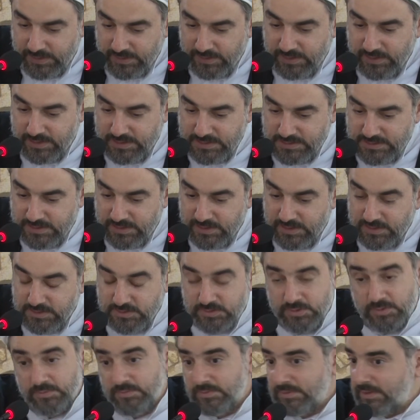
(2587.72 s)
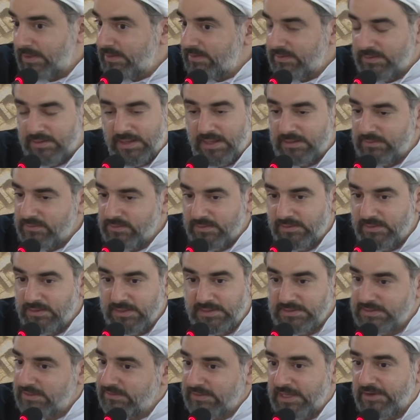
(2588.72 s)
Yes. So that
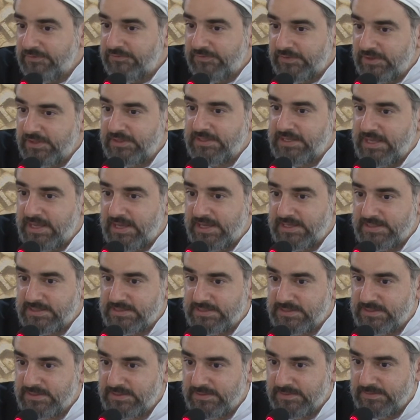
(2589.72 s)
is a definite yes.